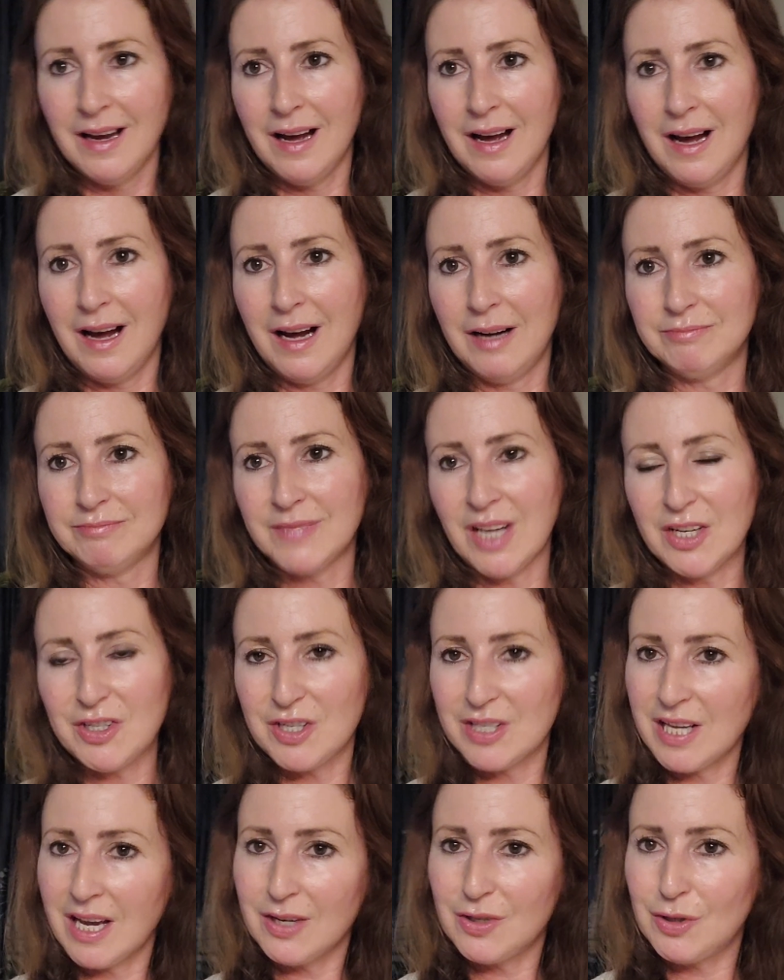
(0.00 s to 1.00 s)
I
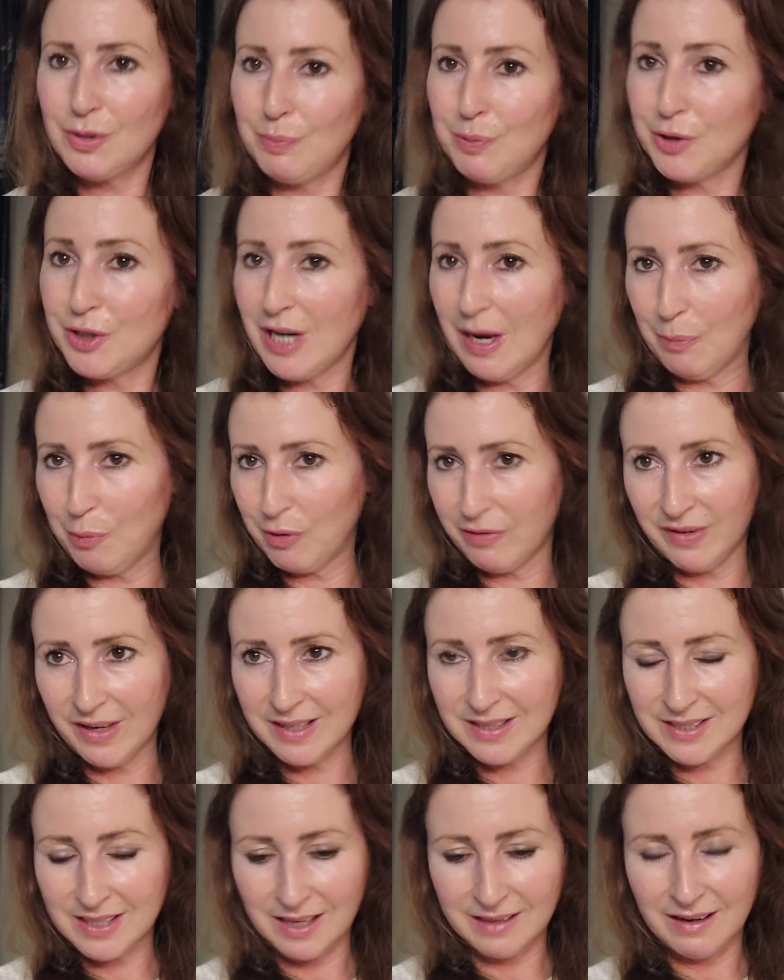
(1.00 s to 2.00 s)
just had to put up with
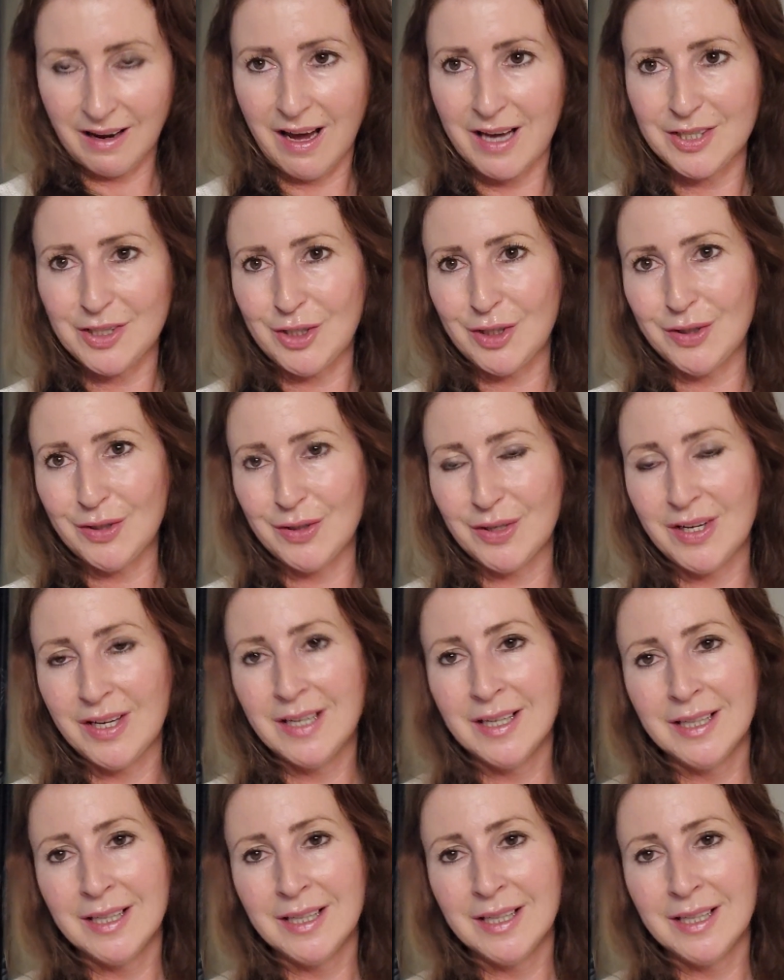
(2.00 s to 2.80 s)
it, and I had to,